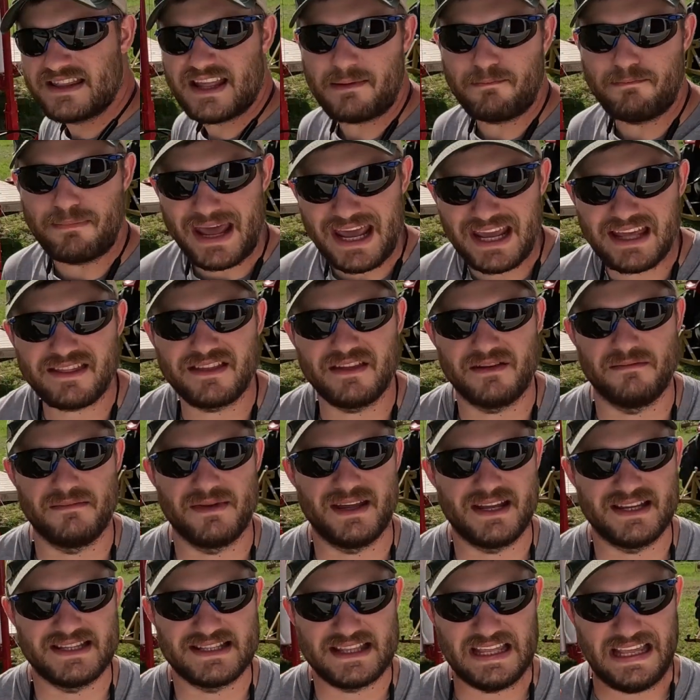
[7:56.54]
they pick them
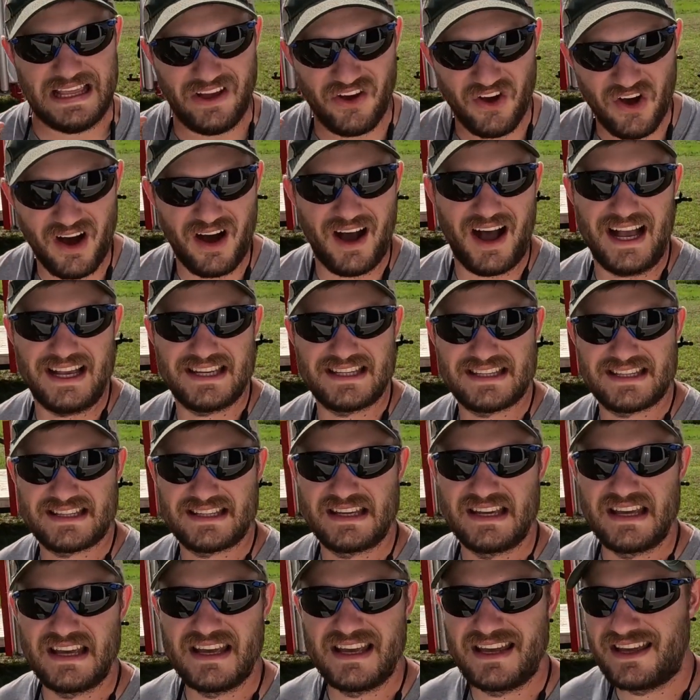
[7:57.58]
is the
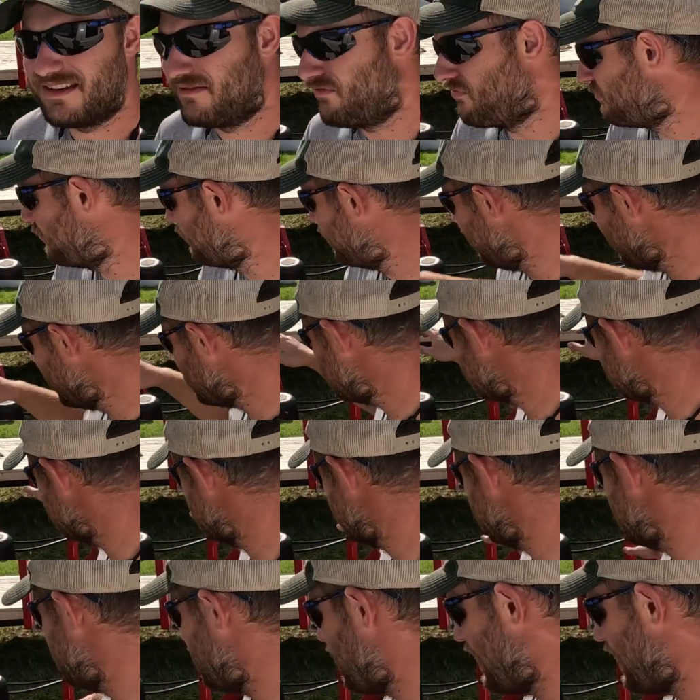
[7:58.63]
cost. This is an